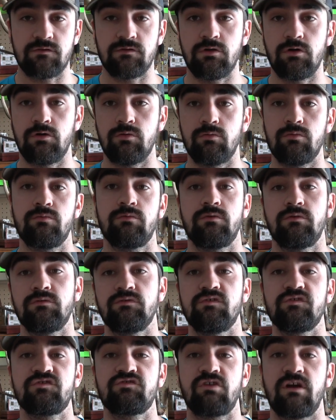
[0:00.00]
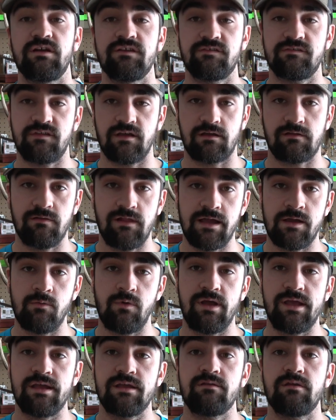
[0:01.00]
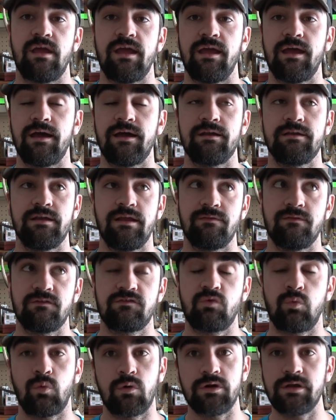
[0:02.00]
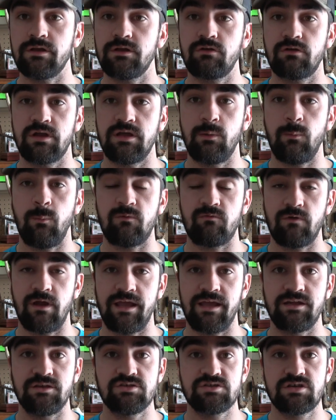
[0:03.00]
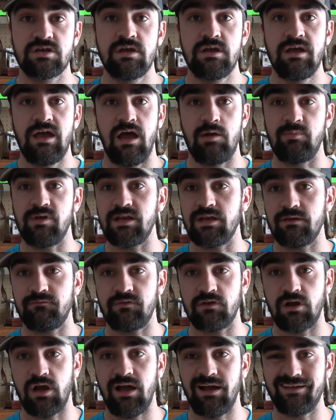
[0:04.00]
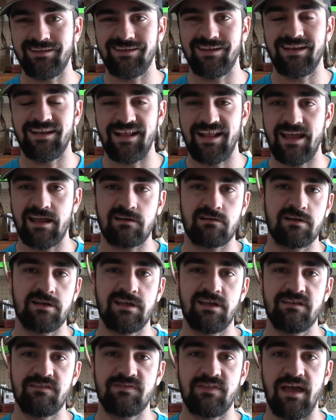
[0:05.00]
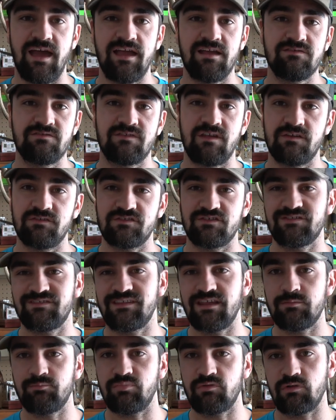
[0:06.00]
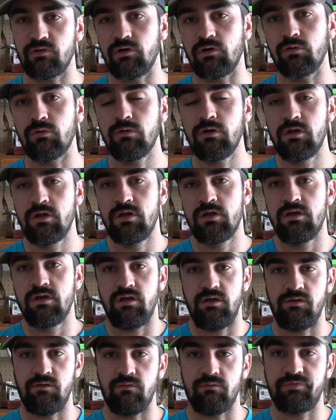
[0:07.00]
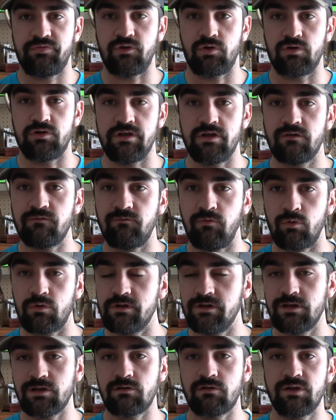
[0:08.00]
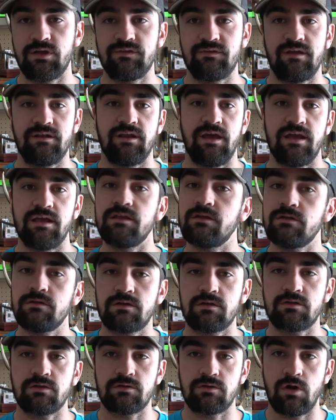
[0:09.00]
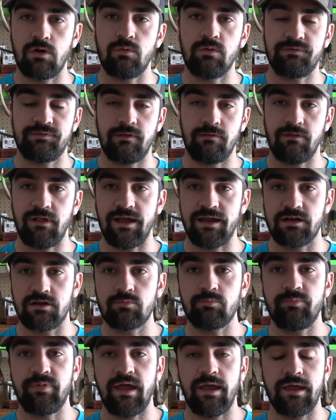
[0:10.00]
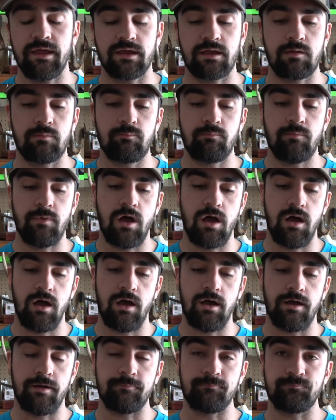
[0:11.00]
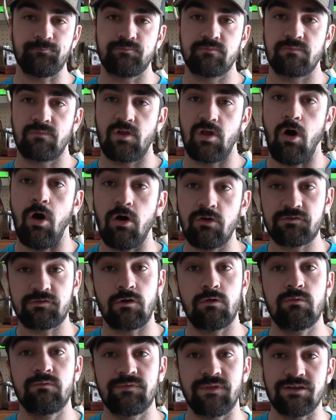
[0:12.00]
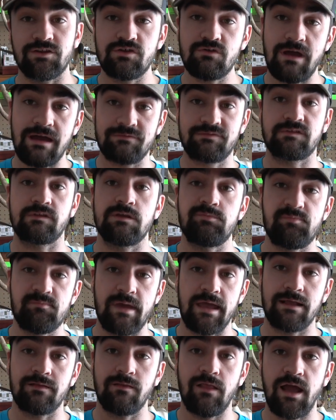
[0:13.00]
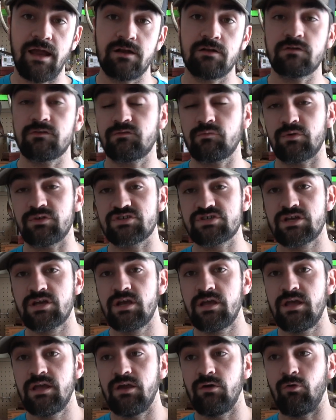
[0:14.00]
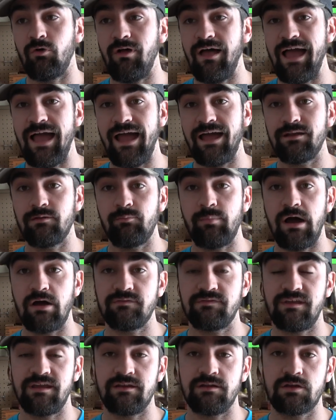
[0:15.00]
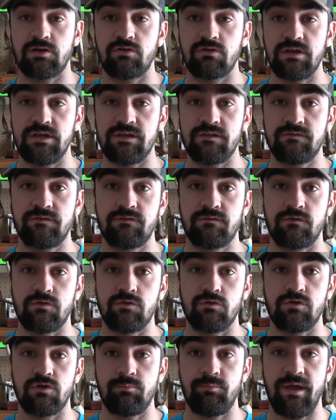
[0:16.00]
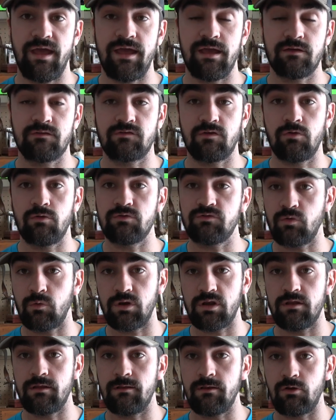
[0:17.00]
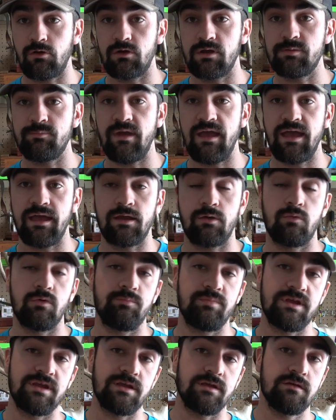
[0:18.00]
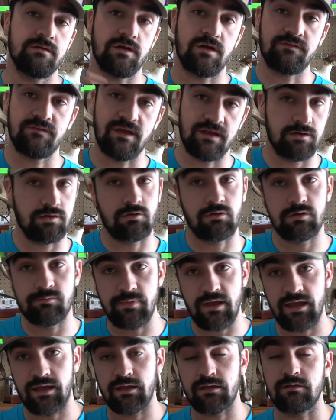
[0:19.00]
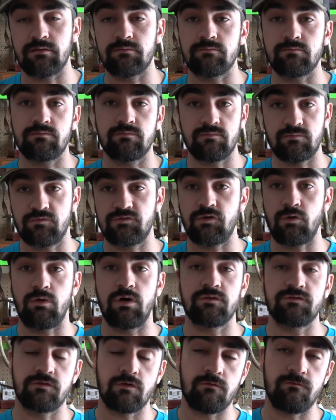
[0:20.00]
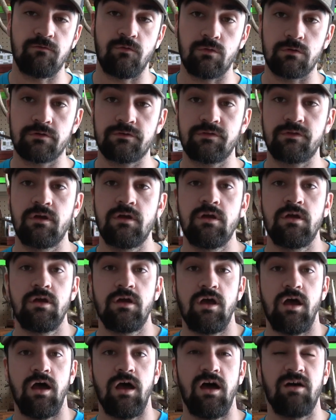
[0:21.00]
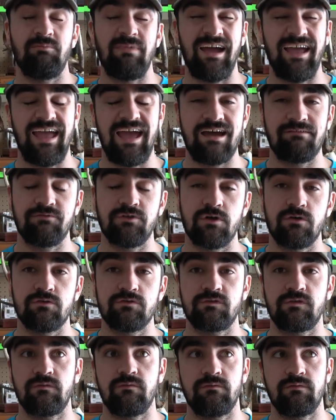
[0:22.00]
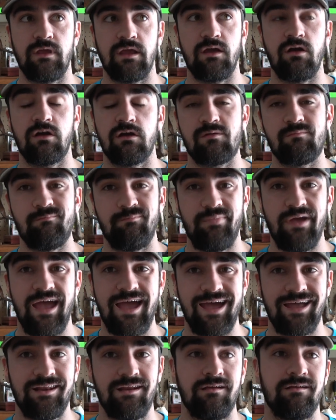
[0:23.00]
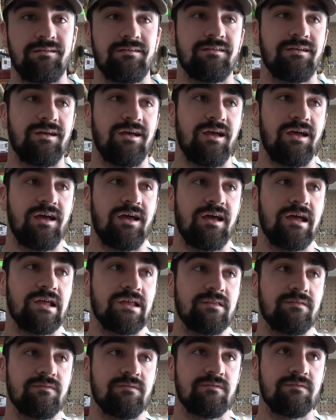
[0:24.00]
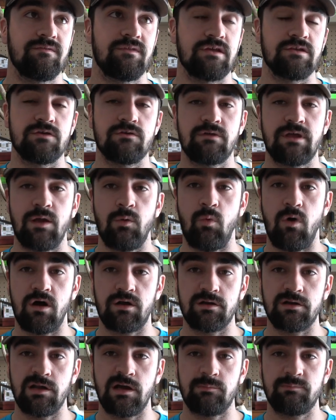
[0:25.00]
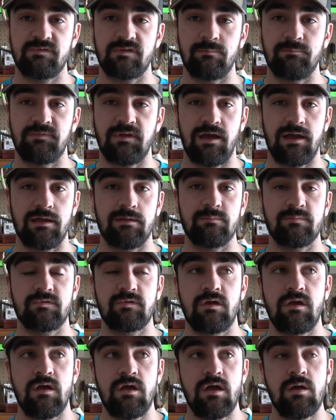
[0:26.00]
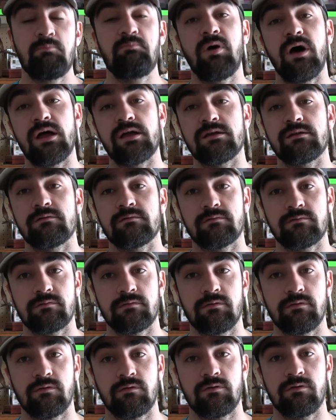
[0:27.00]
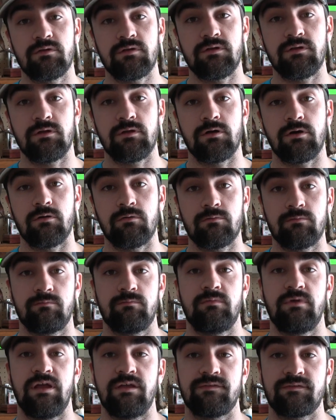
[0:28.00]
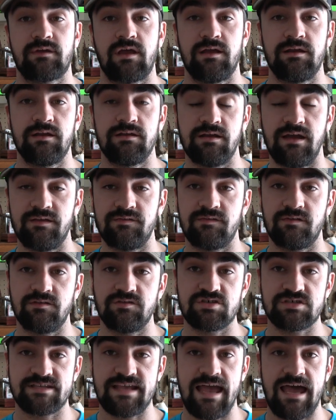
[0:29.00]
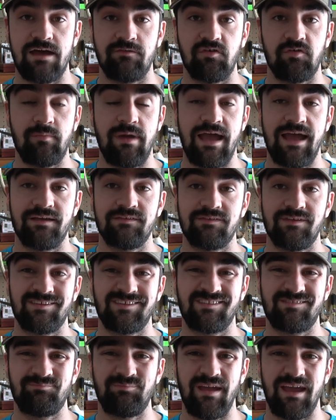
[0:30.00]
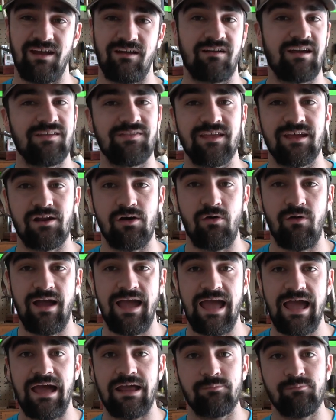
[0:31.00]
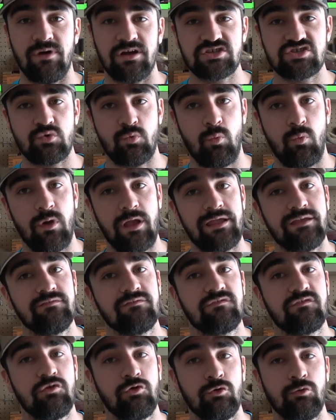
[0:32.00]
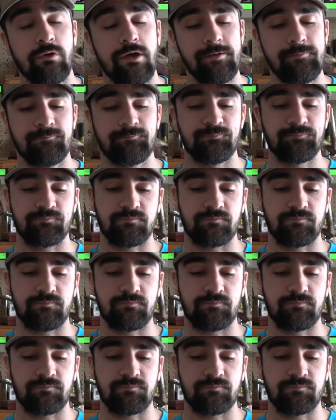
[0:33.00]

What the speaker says: You just try to stick lightweight and in the 20-degree range. I mean, if you're hunting in an area that doesn't dip below 30 or 40 degrees at night, you can go with a lighter bag. Also, they do have sleeping bag liners, which will add about 10 degrees to your bag. So a 20-degree bag will be a 10-degree bag, and so on and so forth. I have those. They aren't bad. They do get wadded up sometimes, but it's kind of nice to just have them as a spare, and they don't add much weight to it.